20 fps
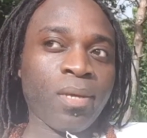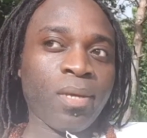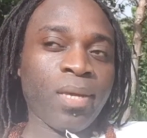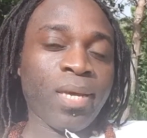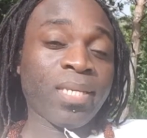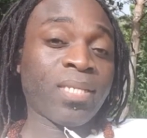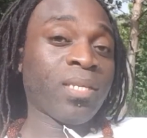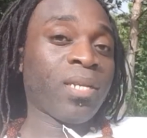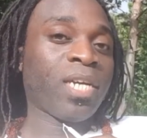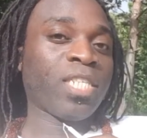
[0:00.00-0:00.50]

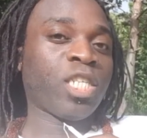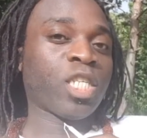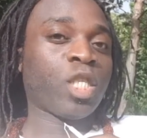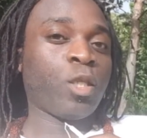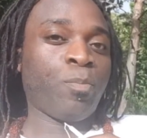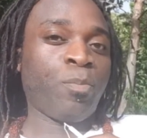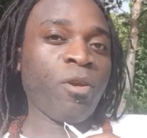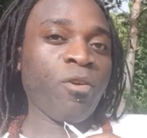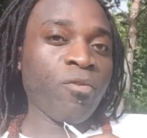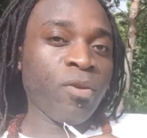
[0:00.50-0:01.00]
is a nice
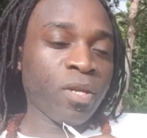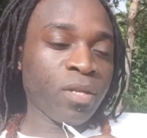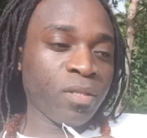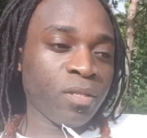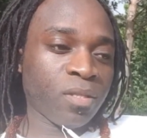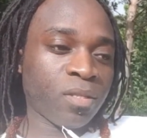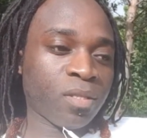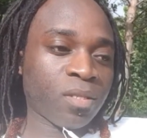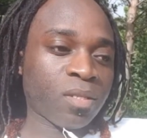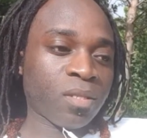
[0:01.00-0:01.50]

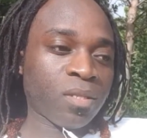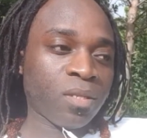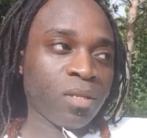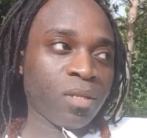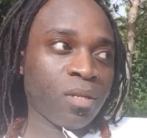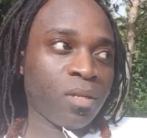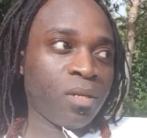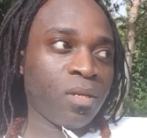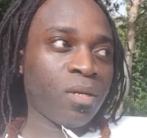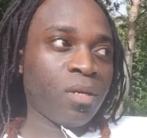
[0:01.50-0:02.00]
experience,
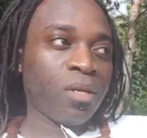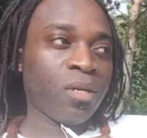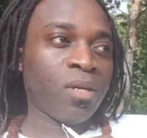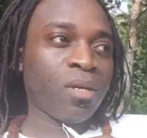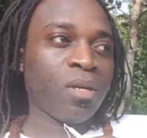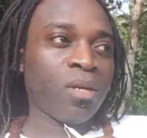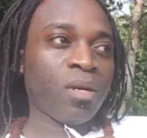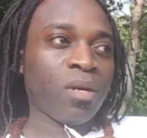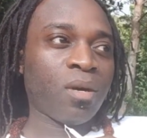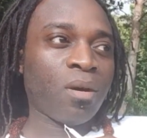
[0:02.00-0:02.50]

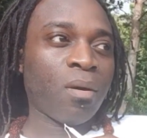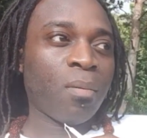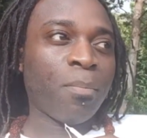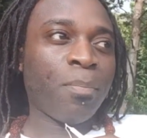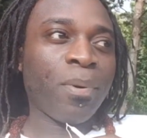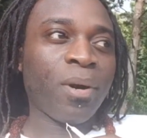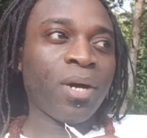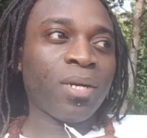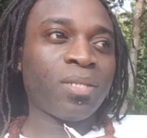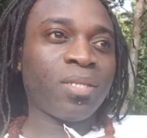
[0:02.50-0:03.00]

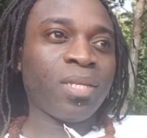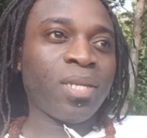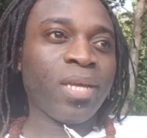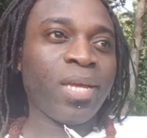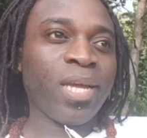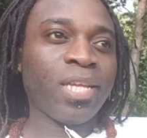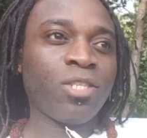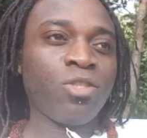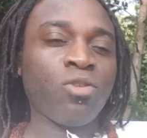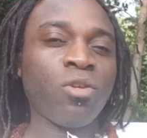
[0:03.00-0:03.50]
but
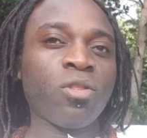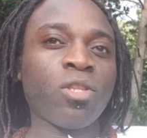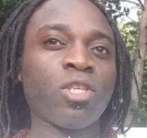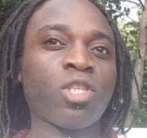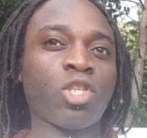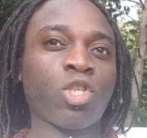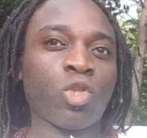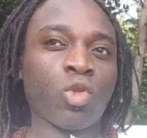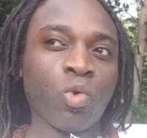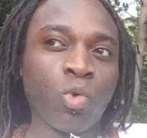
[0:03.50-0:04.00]
it's not the
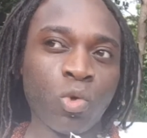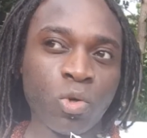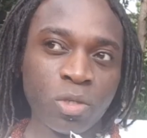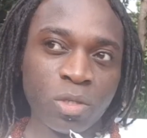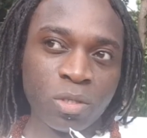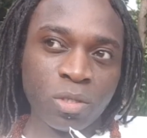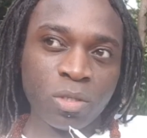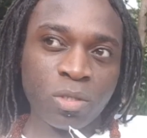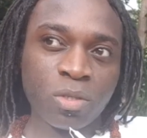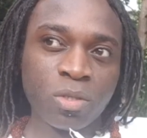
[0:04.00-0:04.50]

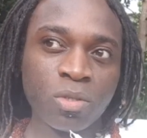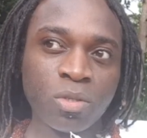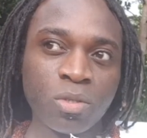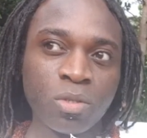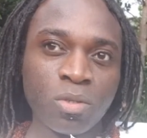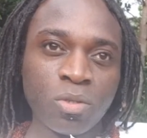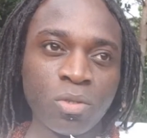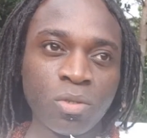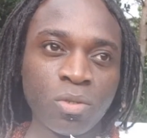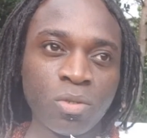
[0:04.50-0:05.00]
source
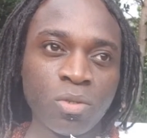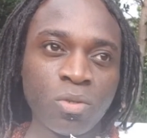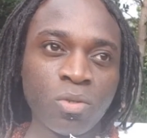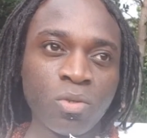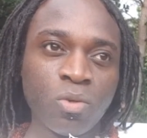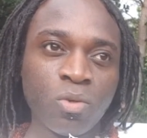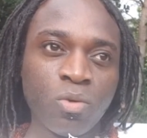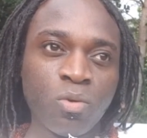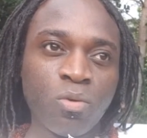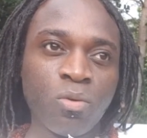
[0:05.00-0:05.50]

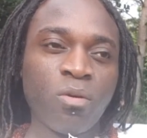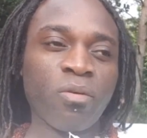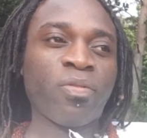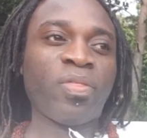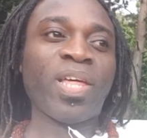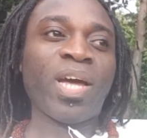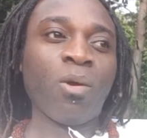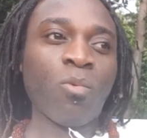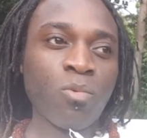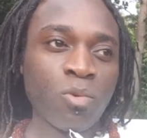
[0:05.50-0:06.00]
of
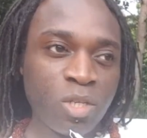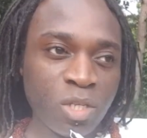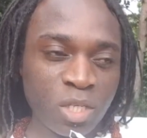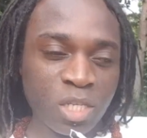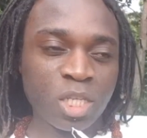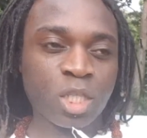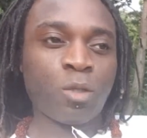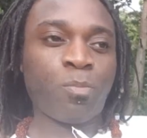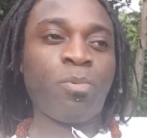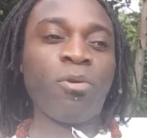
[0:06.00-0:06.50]
that which is
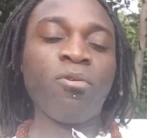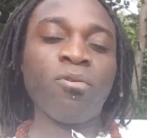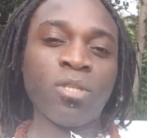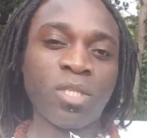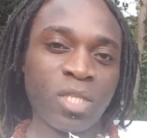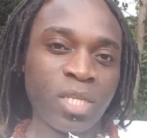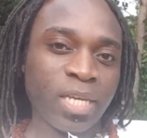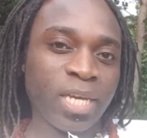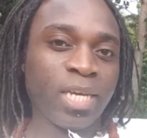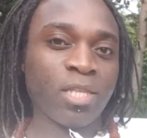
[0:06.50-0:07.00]

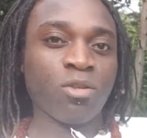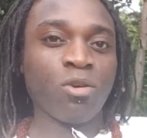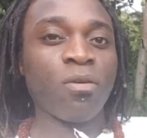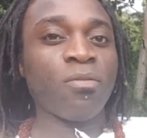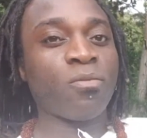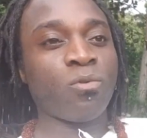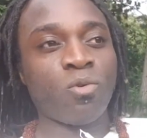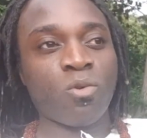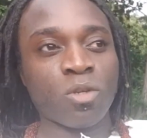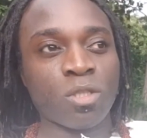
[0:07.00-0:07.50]
experiencing it,
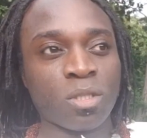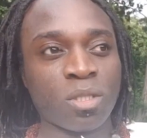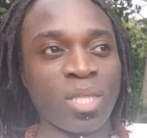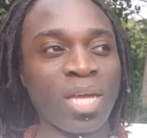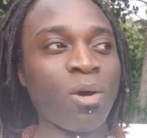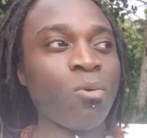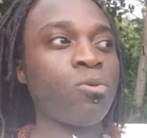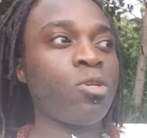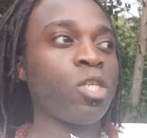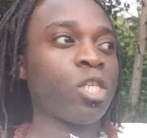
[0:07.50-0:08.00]
of course.
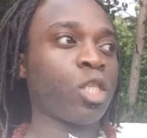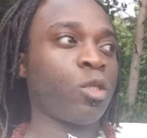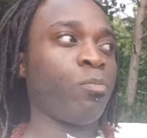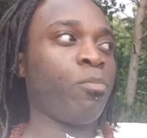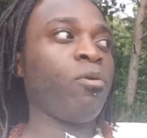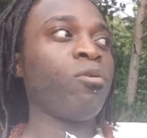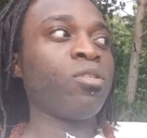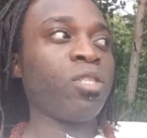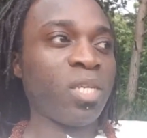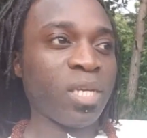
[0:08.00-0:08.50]
That which is
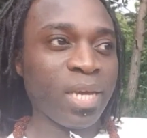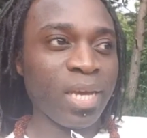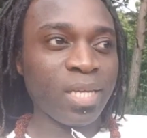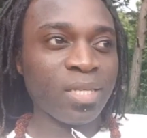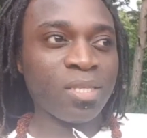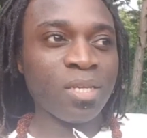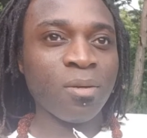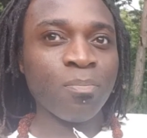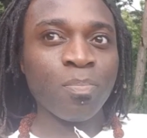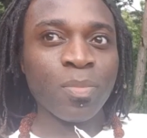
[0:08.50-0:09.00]
experiencing
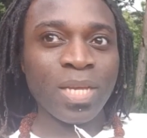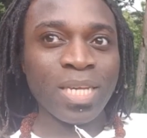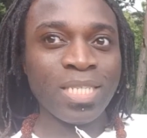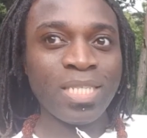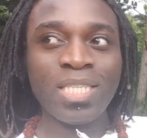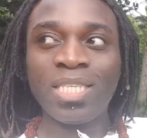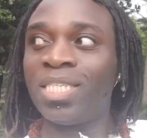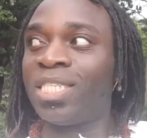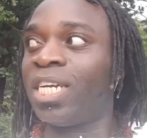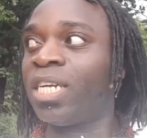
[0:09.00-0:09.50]
it is
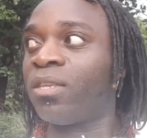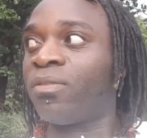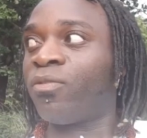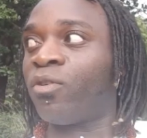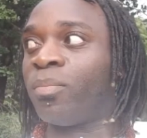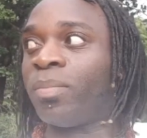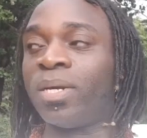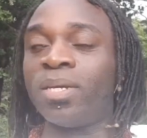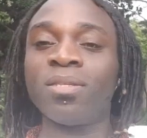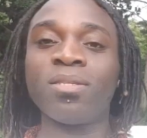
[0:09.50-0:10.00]
distinct
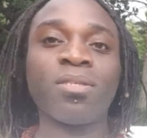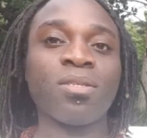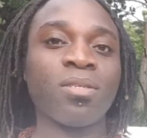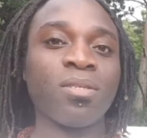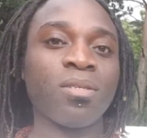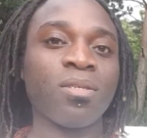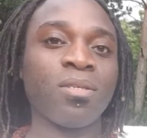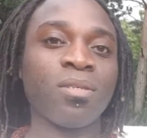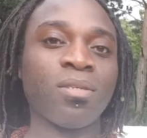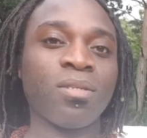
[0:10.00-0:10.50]
from it,
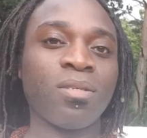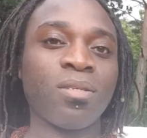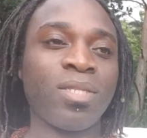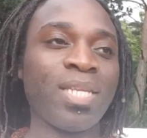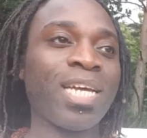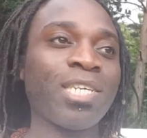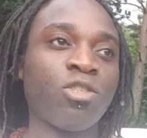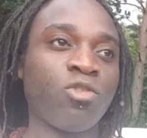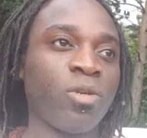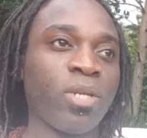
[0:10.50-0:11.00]

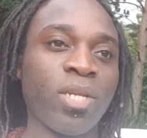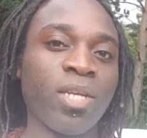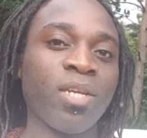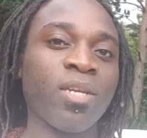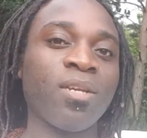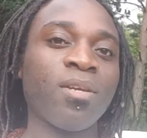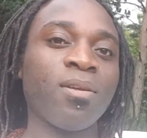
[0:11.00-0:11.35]
naturally.